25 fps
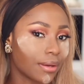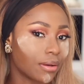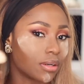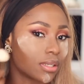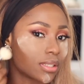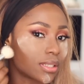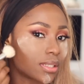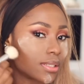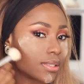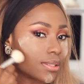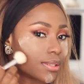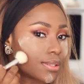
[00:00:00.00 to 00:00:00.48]

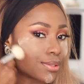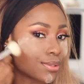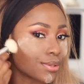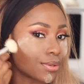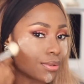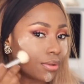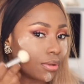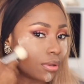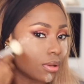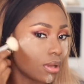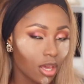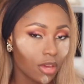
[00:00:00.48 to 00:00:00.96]
got it.
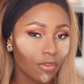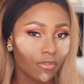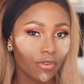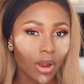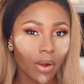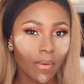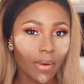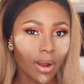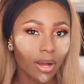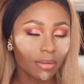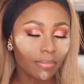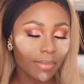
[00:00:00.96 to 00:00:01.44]
So if
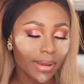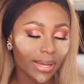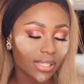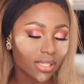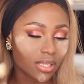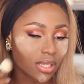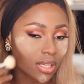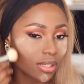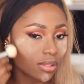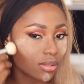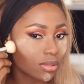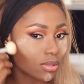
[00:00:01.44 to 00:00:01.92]
you're around my
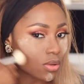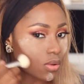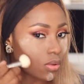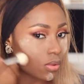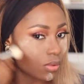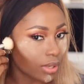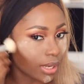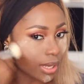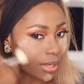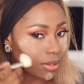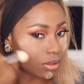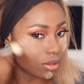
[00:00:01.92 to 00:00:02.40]
skin
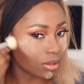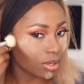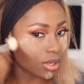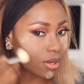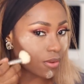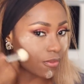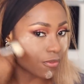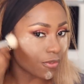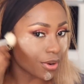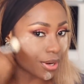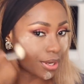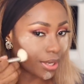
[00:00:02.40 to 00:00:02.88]
tone and you're
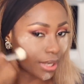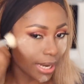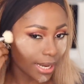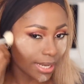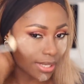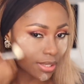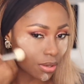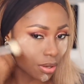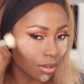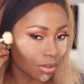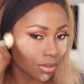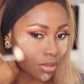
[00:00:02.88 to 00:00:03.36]
looking for a
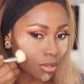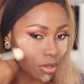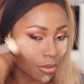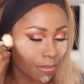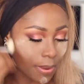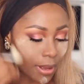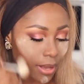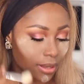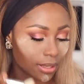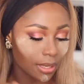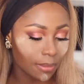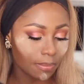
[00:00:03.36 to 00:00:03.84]
nice contour
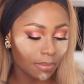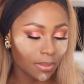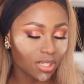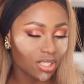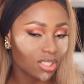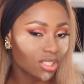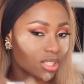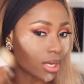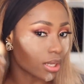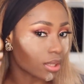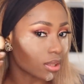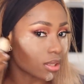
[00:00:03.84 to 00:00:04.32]
powder,
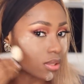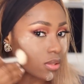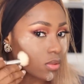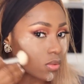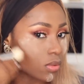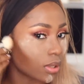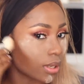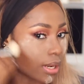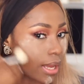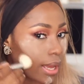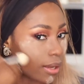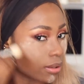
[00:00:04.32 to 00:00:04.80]
please check this
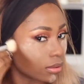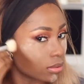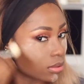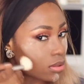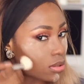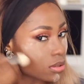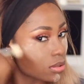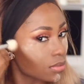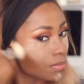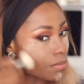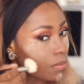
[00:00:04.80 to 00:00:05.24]
one out.